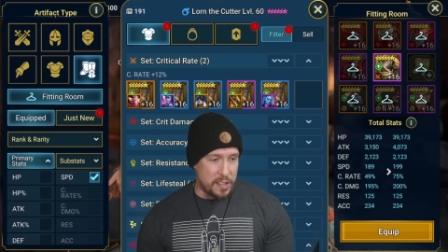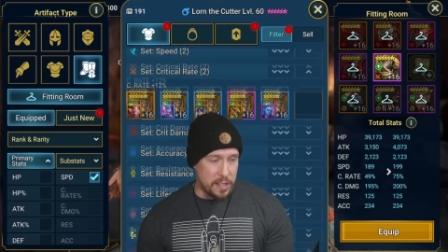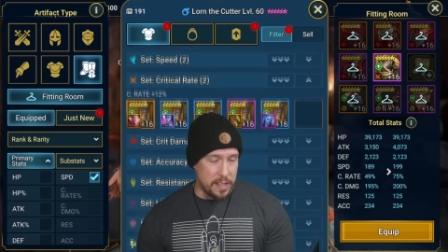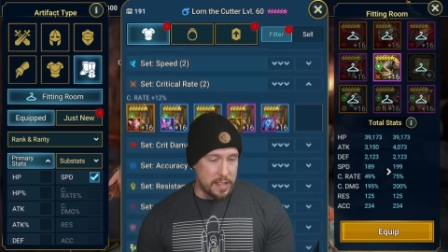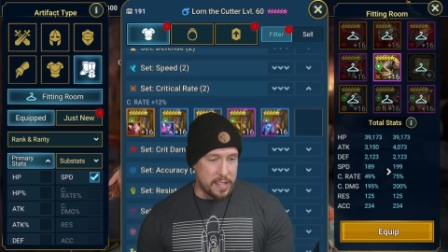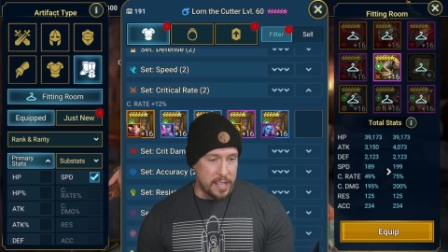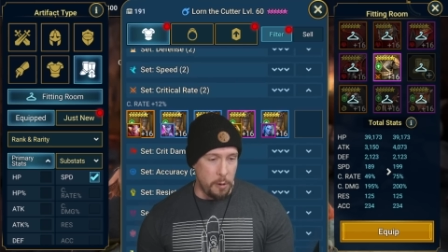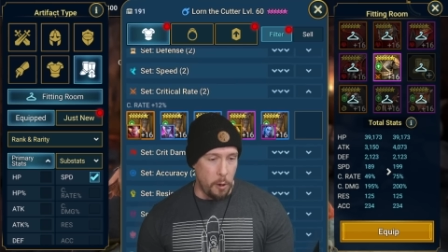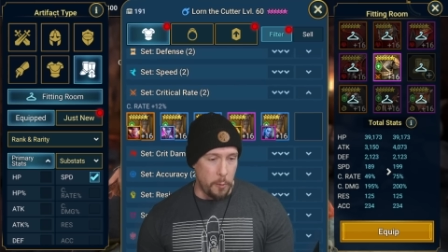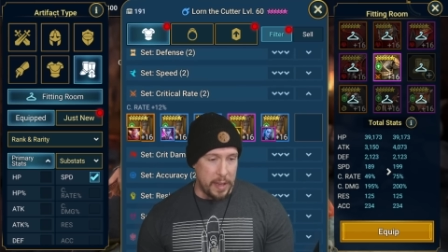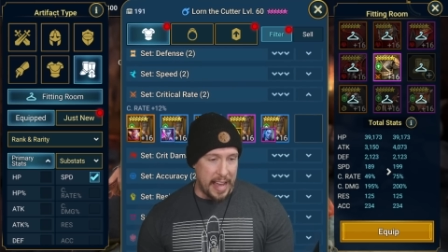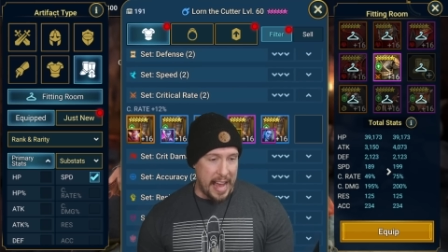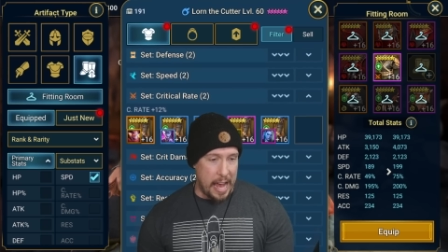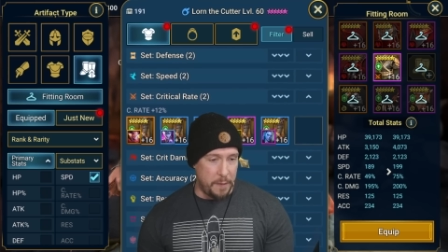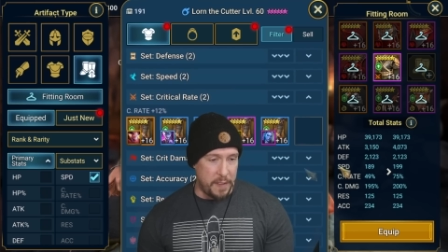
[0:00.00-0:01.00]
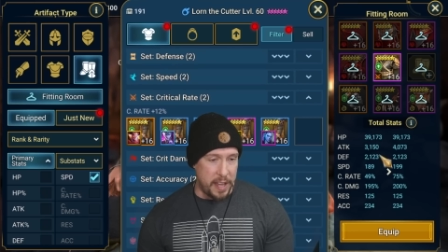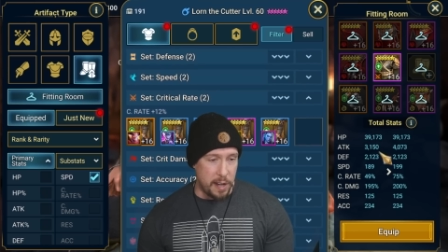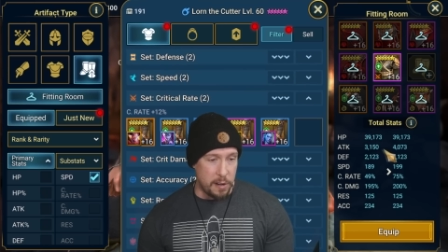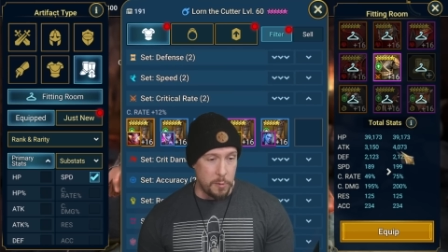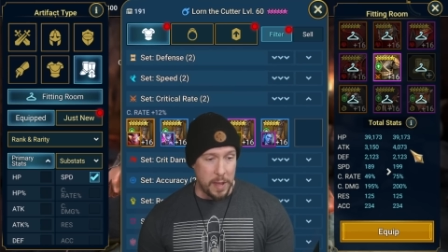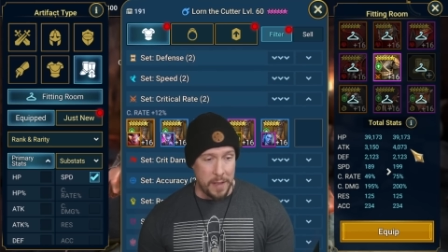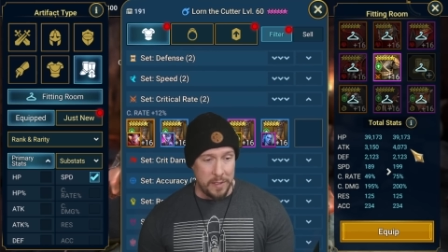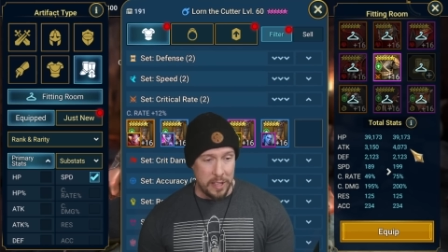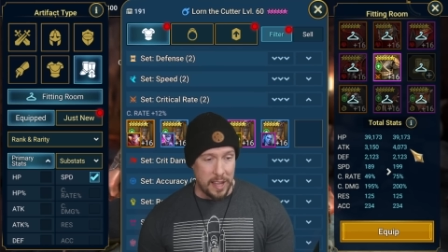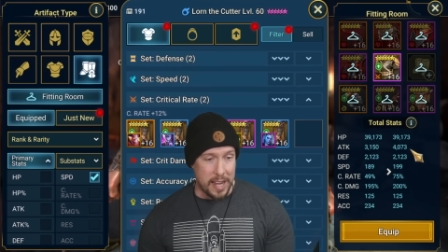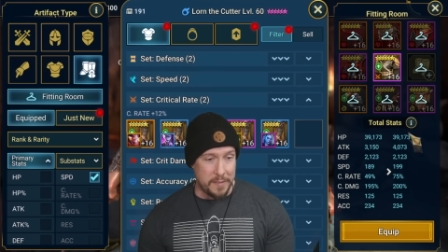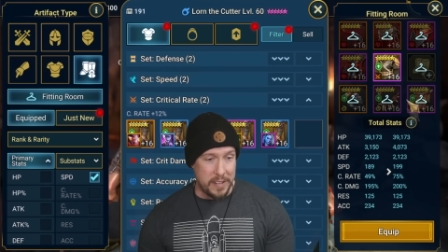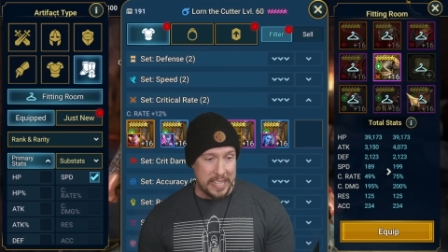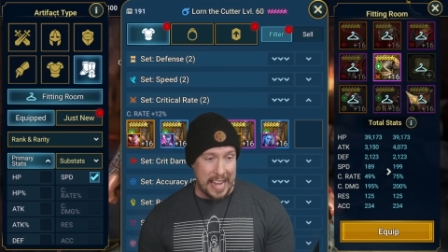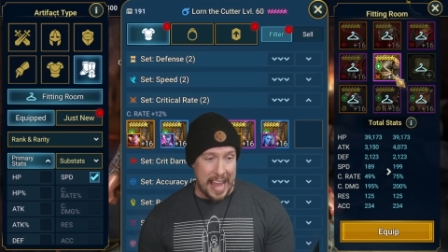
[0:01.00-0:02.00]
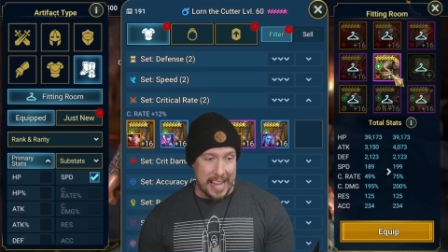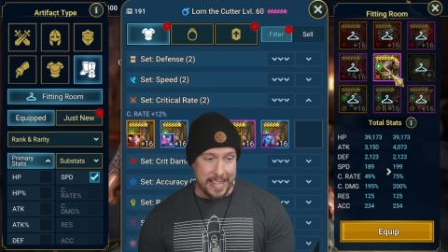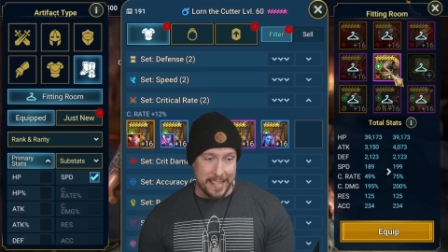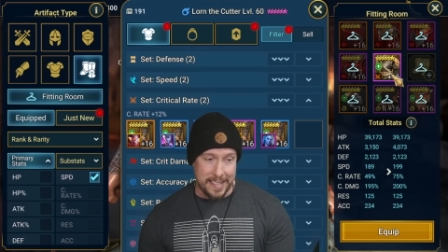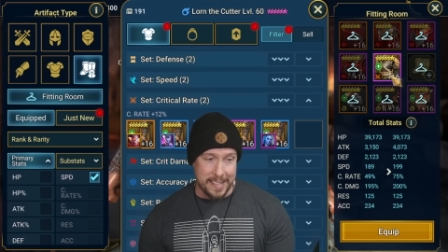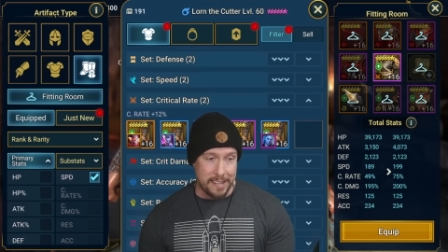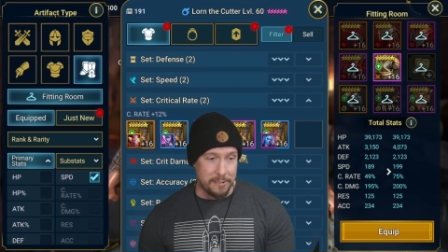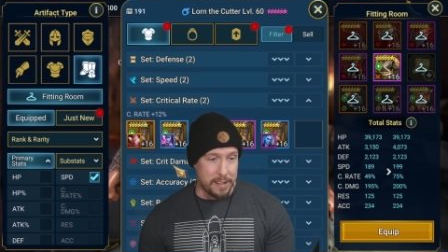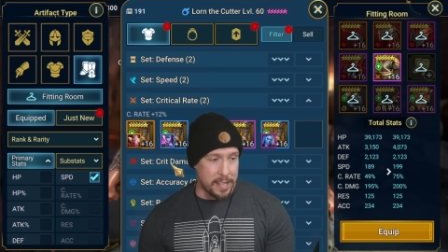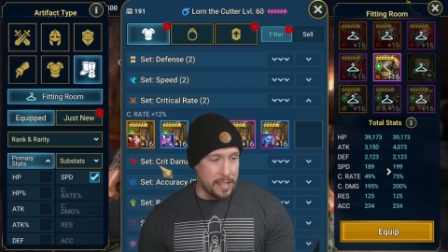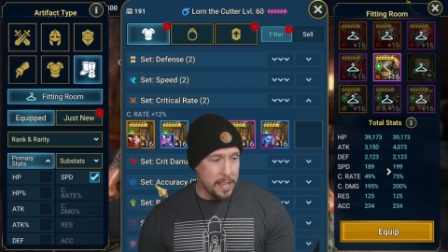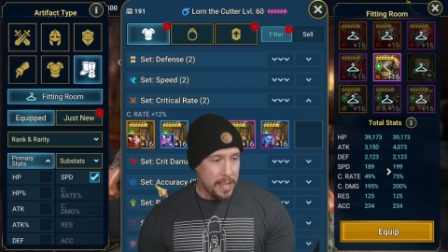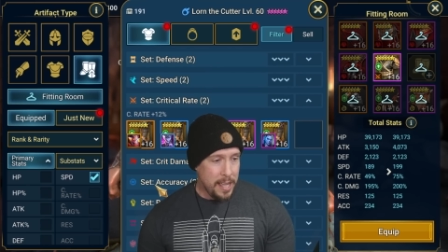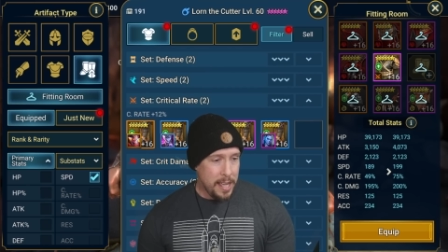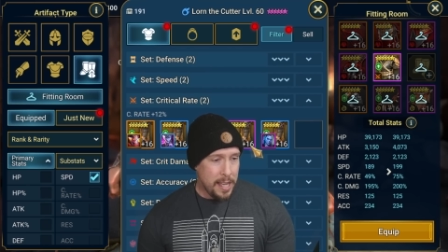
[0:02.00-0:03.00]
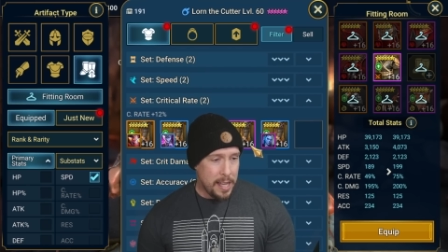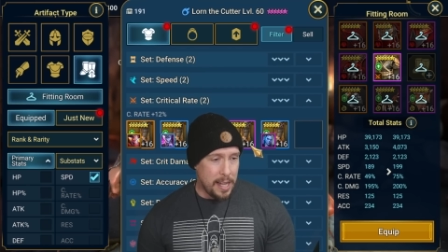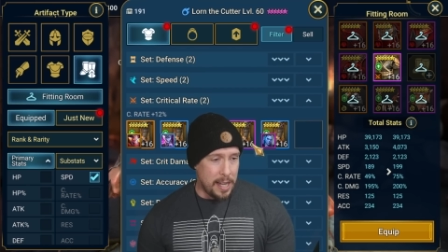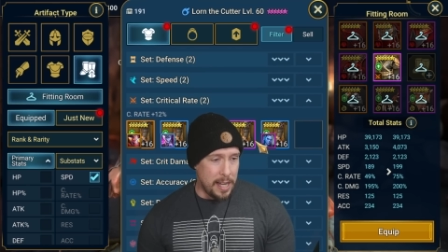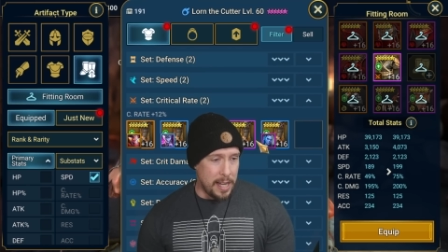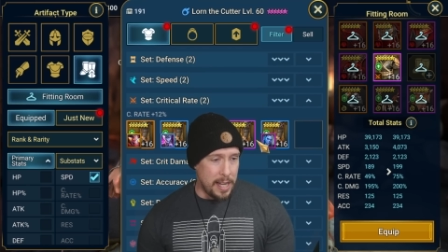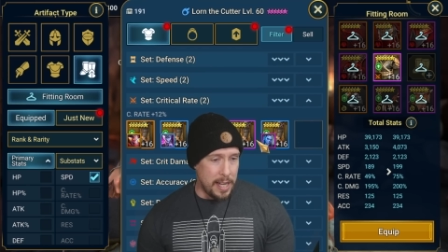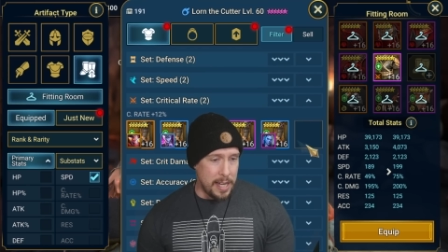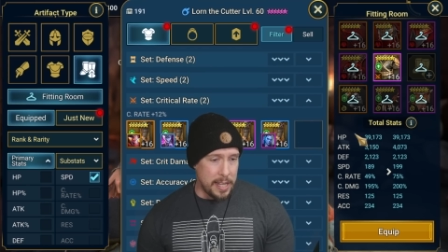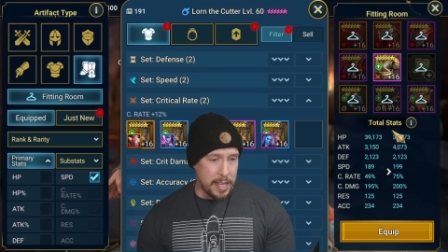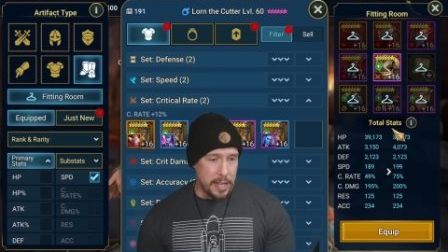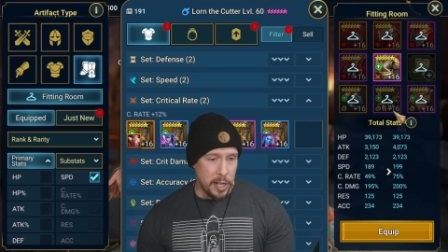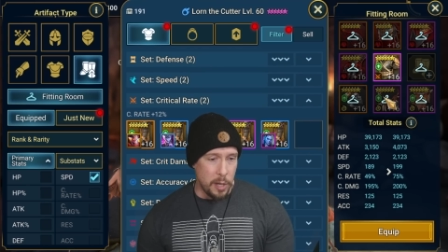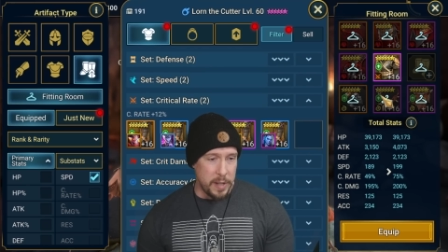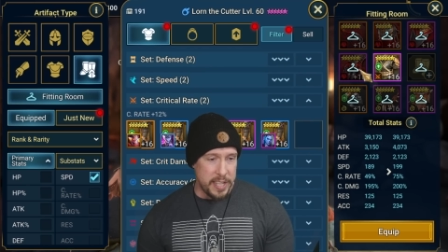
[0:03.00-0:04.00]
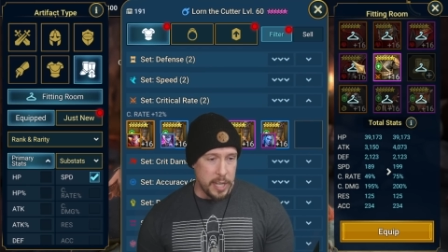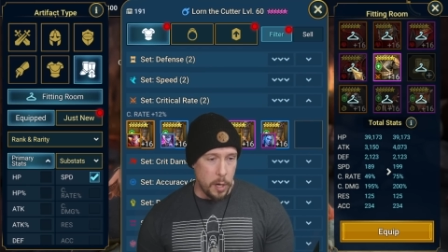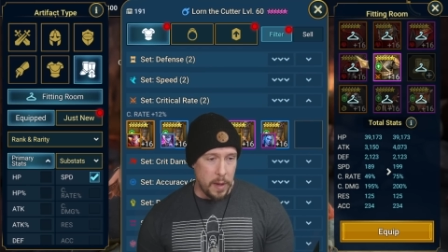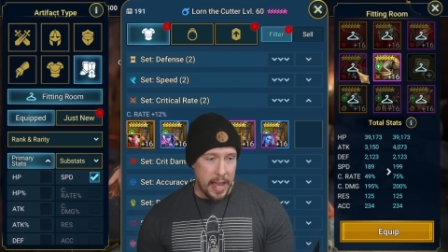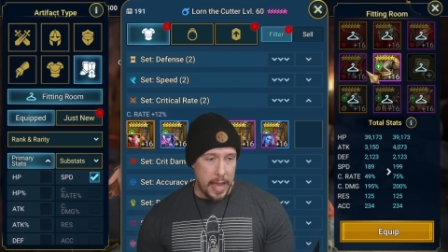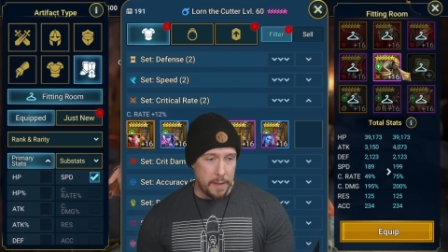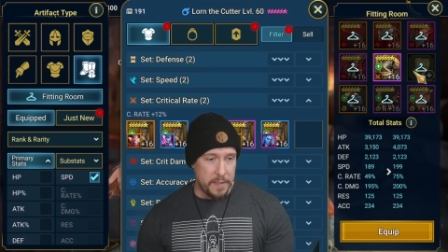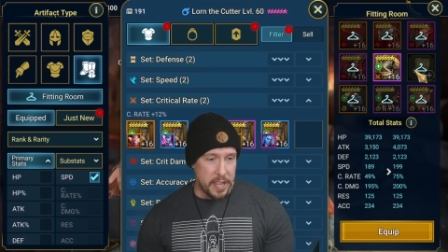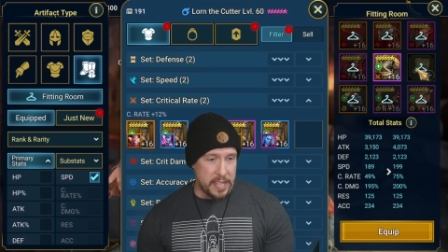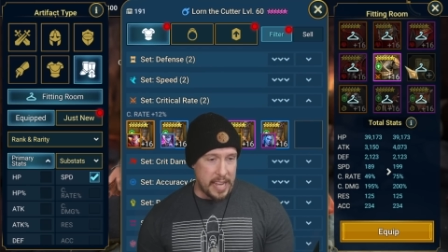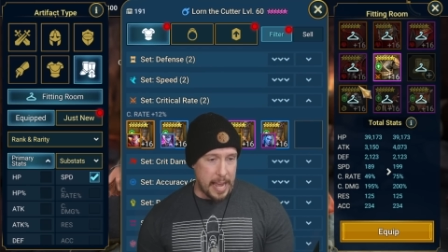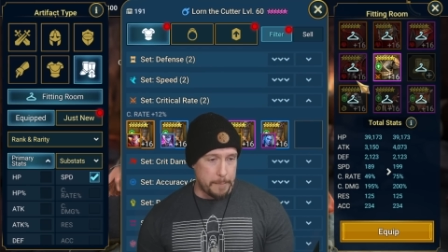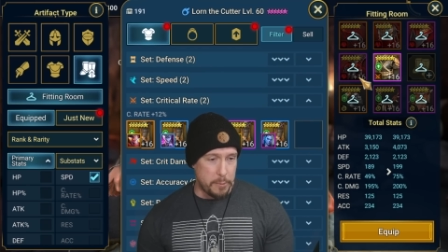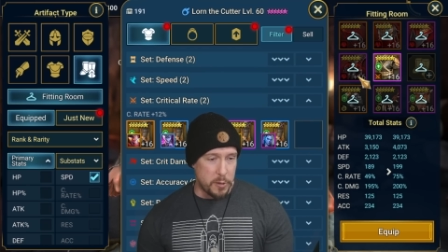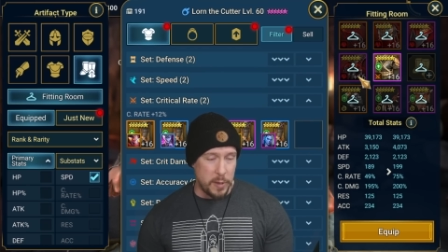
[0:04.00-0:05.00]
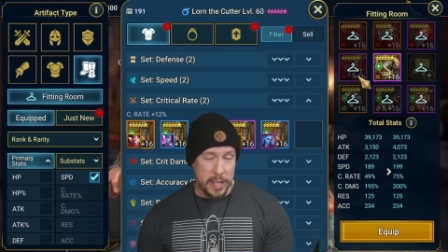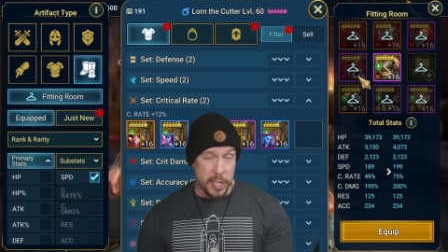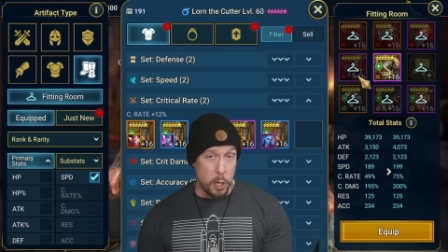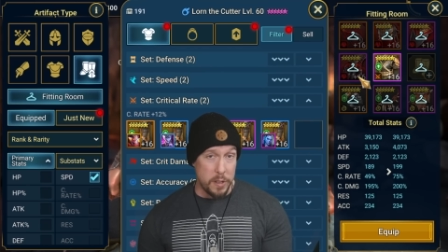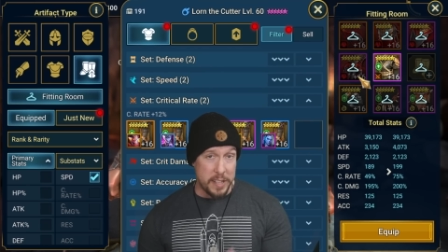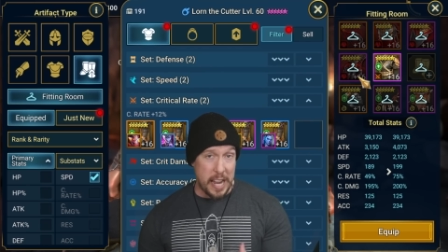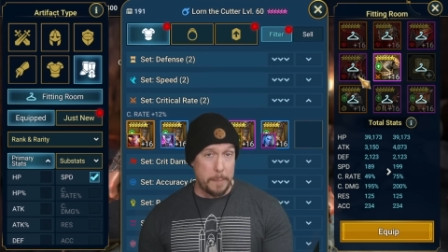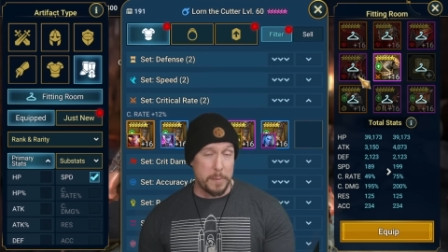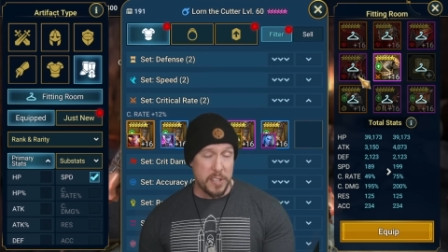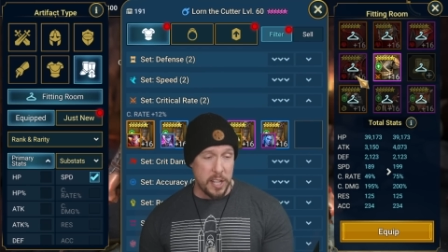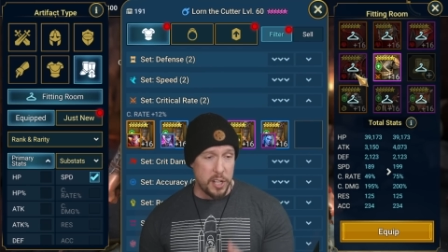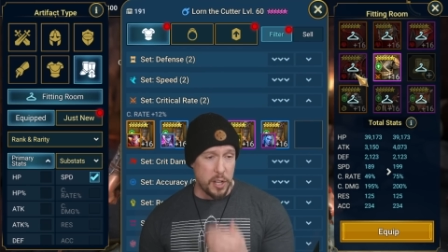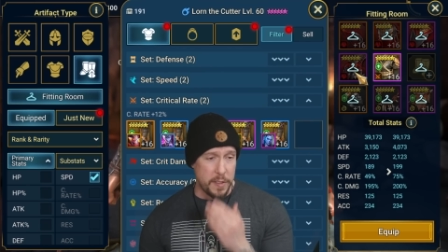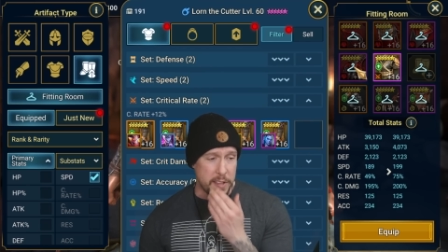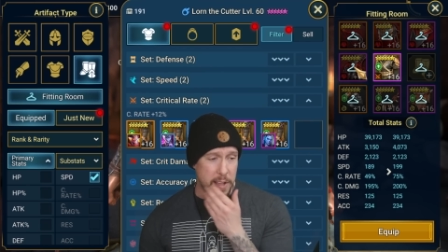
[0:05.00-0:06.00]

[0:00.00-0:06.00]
So let's see what we have here. We have a lot of attack considering, you know, we don't have the attack. We didn't go attack percentage on the